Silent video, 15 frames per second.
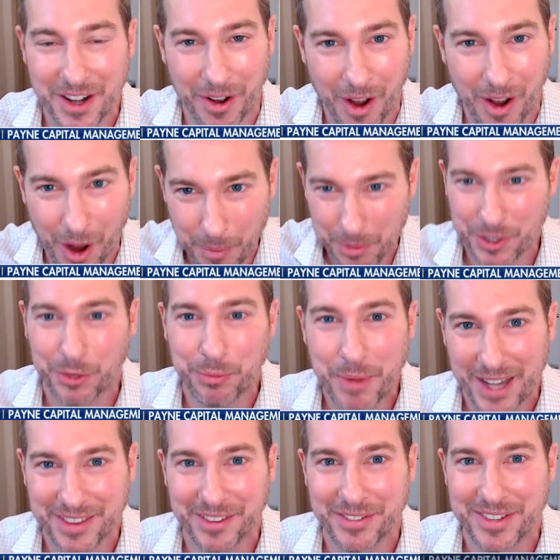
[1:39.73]
you know, all
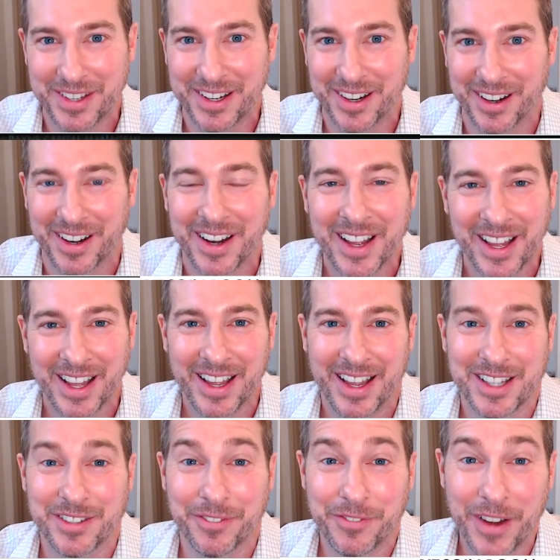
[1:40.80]
perspectives here,
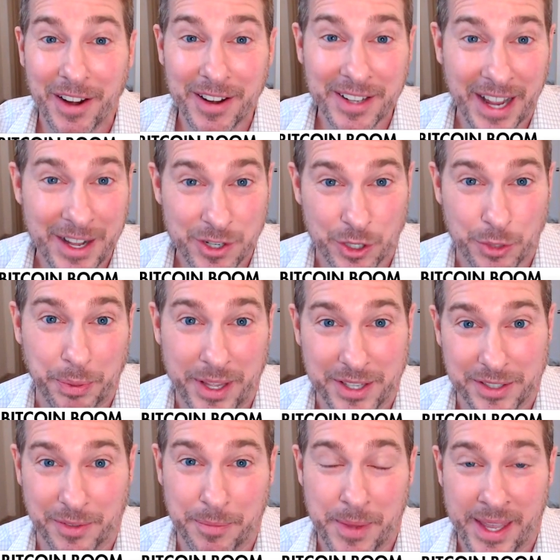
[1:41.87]
it's a very dangerous
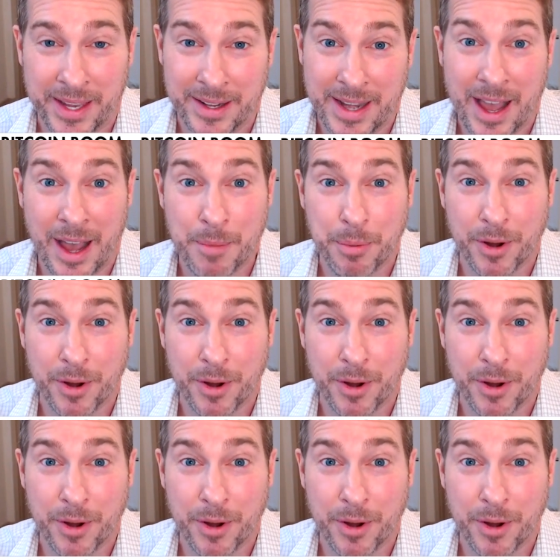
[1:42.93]
place to be. Now, I